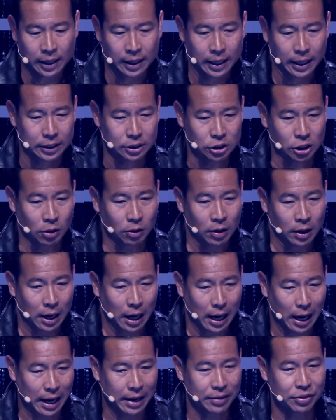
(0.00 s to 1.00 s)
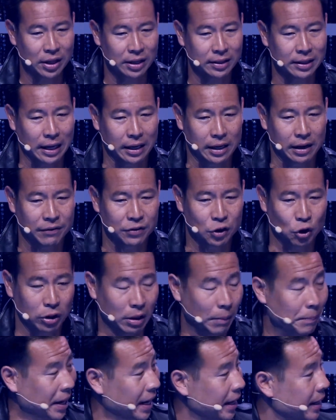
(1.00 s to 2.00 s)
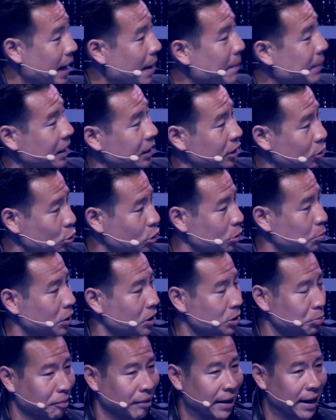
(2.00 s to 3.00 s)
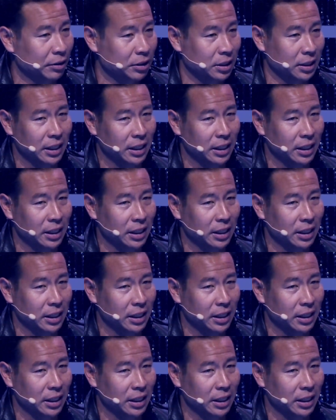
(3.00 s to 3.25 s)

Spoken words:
And so I think that even during the pandemic, this was most pronounced.